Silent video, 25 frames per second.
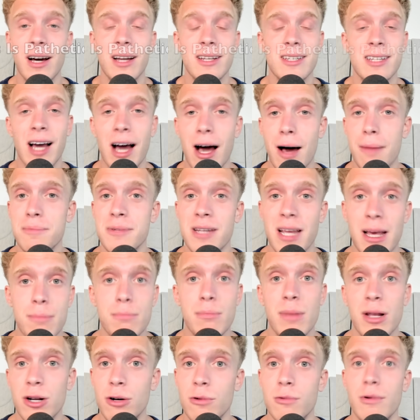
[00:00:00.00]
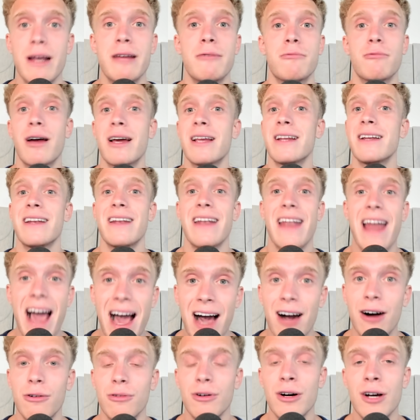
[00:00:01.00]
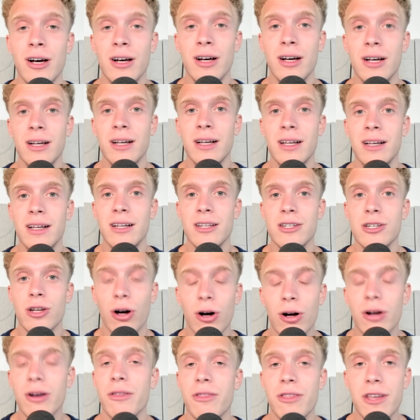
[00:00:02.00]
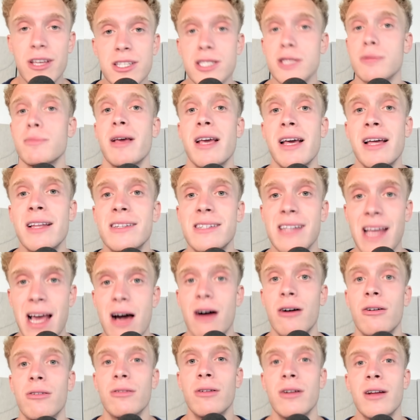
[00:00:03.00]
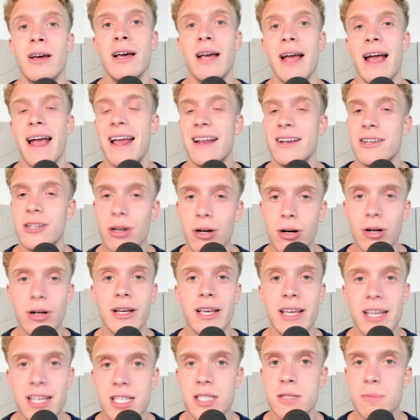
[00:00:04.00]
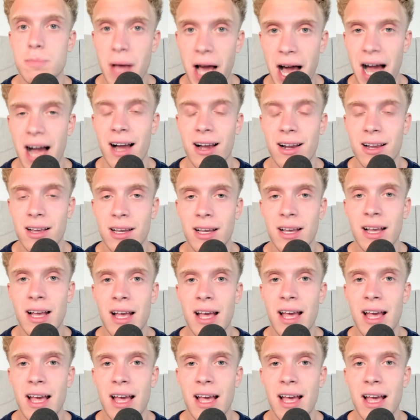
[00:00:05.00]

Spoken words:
a top 10 middleweight right now, took this man down and took his back.